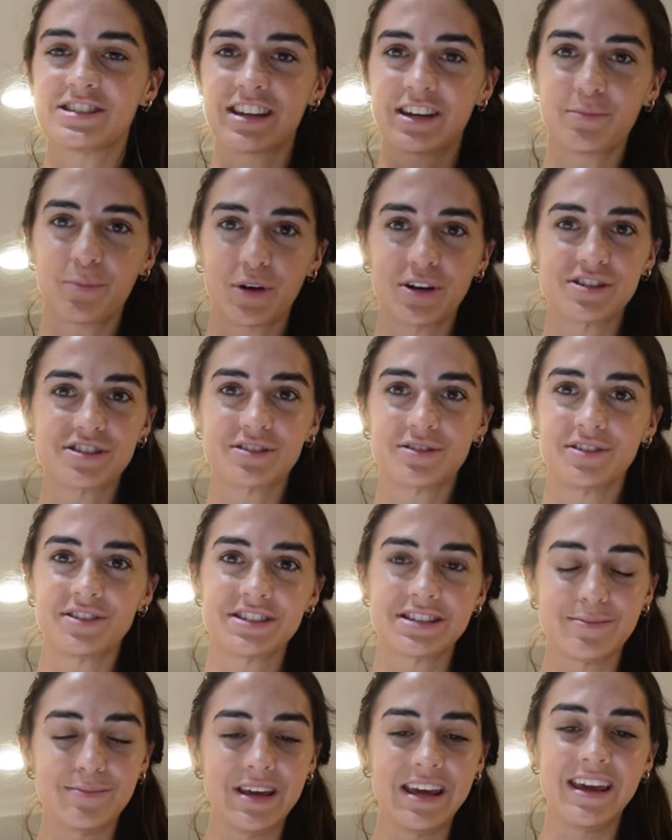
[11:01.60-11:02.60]
like personal
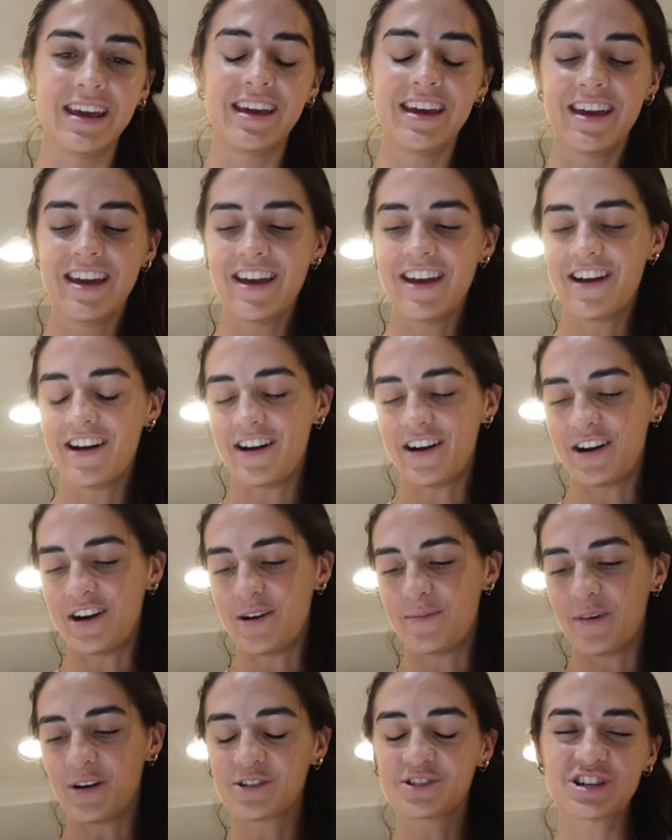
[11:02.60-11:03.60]
to me.
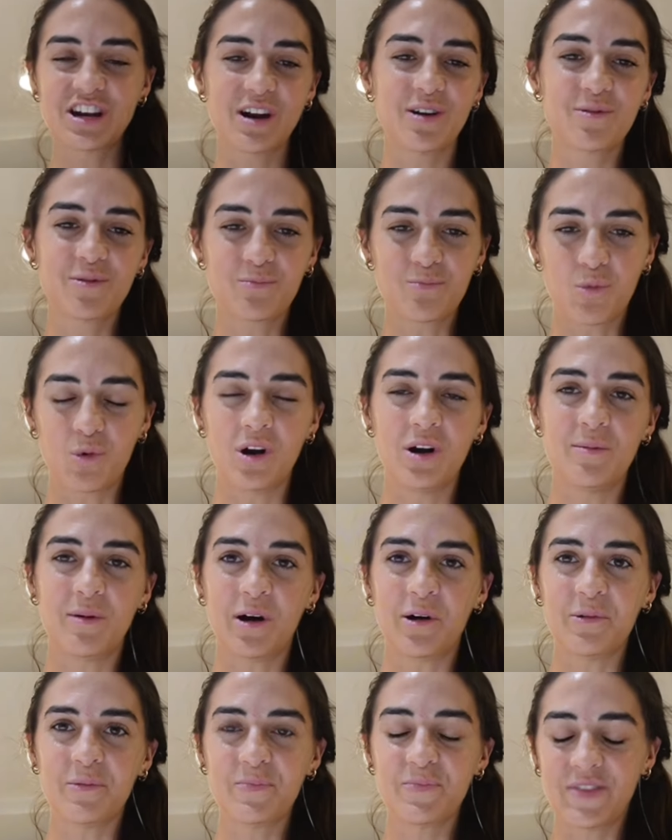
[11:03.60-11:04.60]
I'll share more
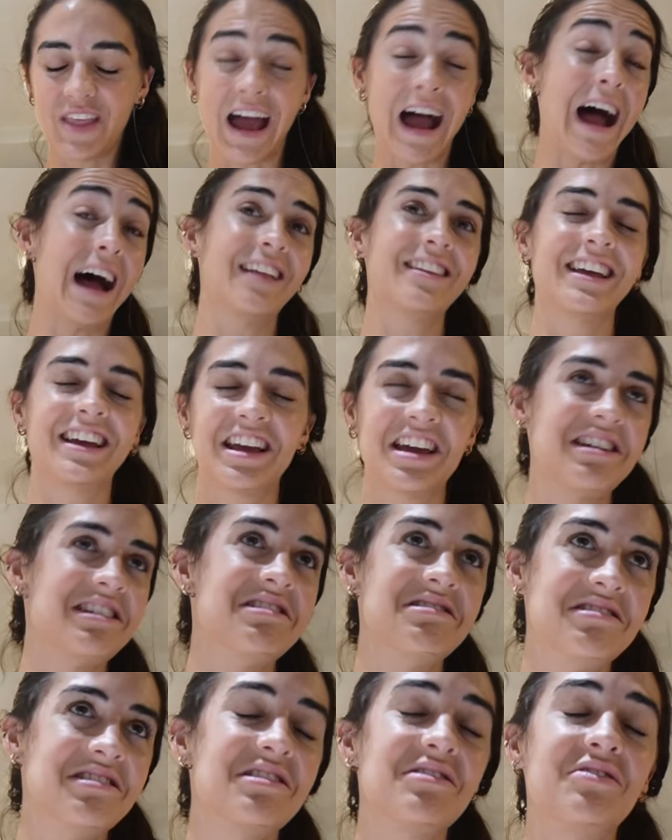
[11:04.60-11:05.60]
about that like
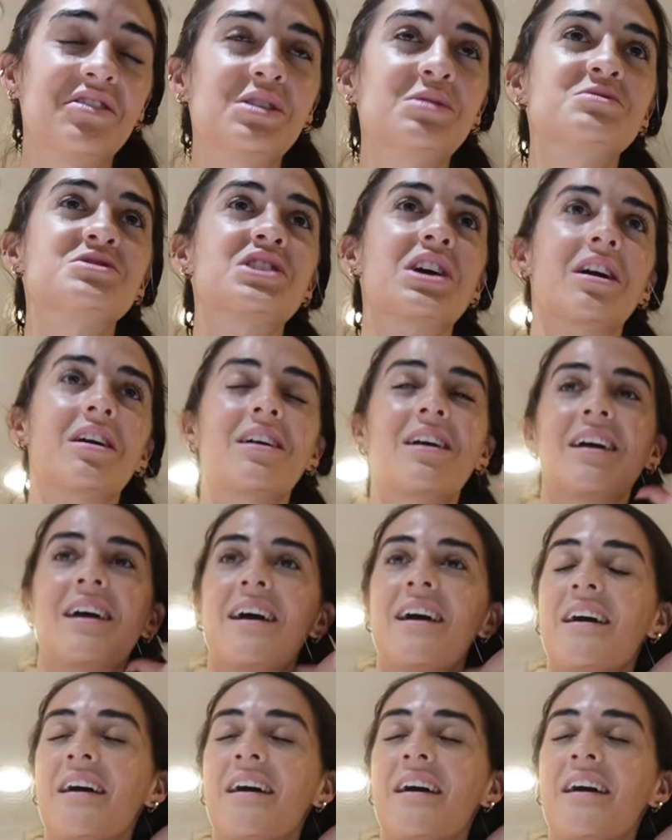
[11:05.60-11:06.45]
in the future.